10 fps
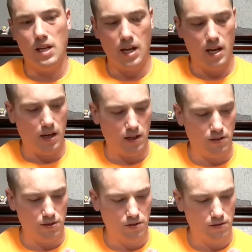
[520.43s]

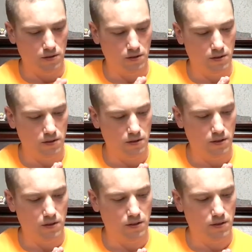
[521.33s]
and
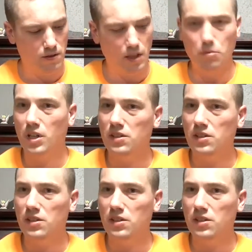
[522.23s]
then we're going